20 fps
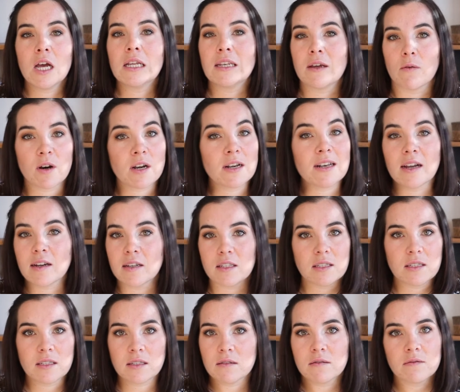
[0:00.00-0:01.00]
They were
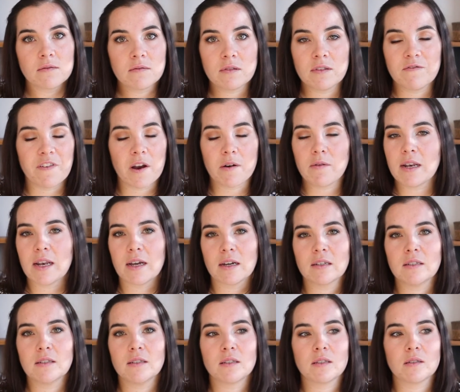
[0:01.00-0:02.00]
nice, very
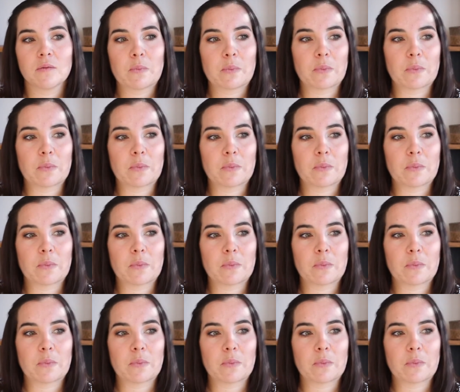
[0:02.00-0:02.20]
nice,